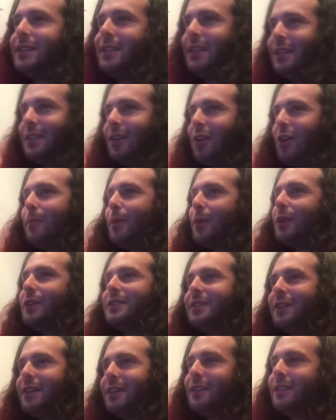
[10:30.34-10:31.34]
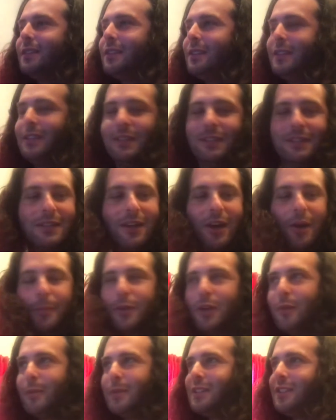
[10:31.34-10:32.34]
guitar parts on these
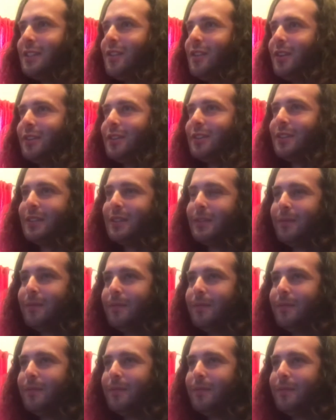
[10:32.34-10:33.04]
upcoming songs,